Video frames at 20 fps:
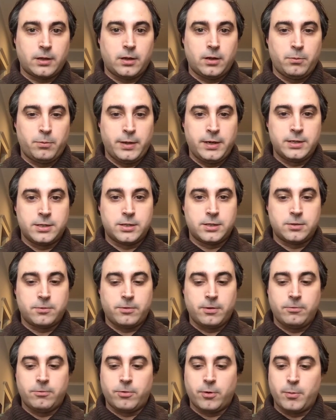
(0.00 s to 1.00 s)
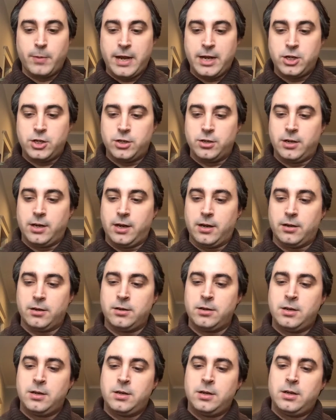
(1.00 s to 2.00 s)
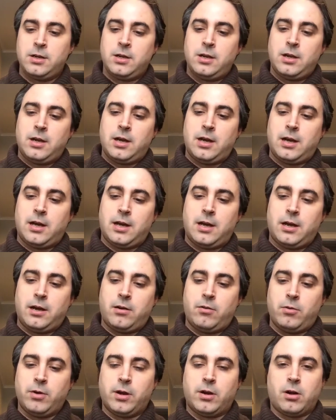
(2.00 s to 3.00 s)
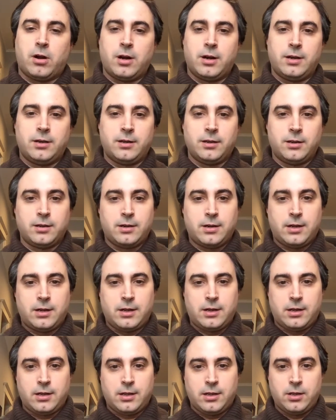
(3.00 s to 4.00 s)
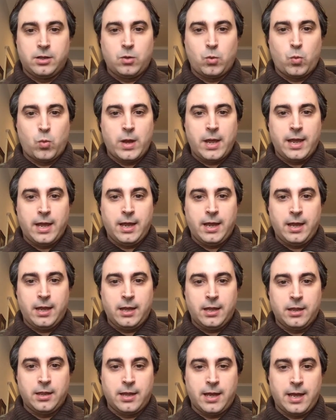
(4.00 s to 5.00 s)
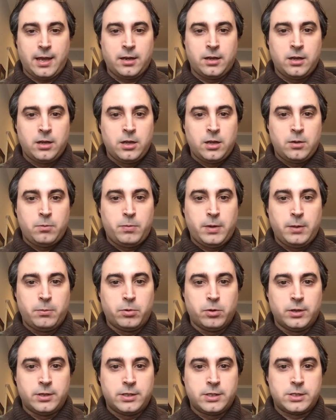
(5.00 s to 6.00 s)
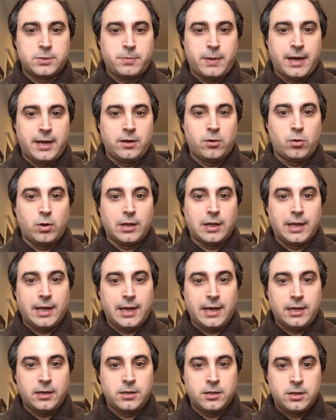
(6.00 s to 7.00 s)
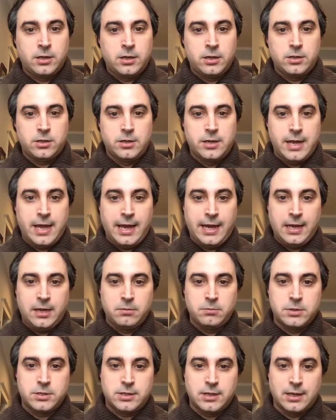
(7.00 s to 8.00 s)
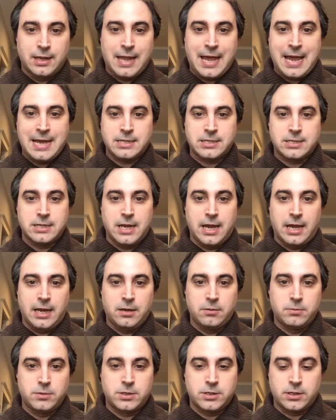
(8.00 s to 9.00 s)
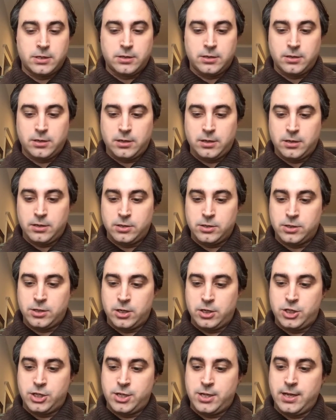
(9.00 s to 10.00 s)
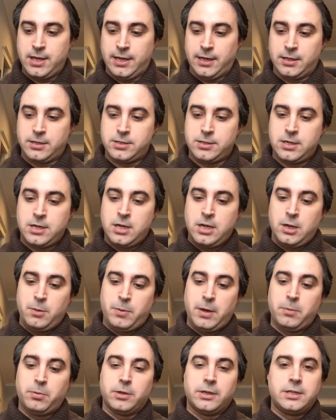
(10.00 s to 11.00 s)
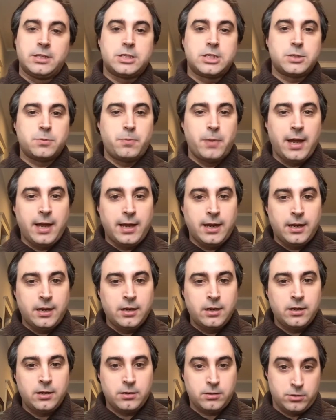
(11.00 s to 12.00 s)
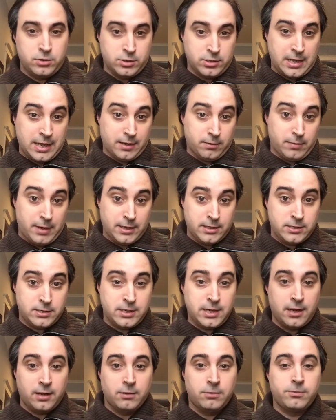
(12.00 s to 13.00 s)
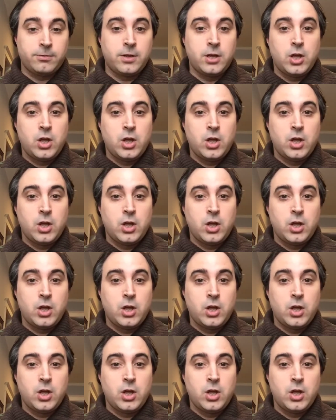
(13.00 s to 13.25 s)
pieces of information here regarding the way that people in Spain relate to names and last names and such things. People in Spain, just like myself,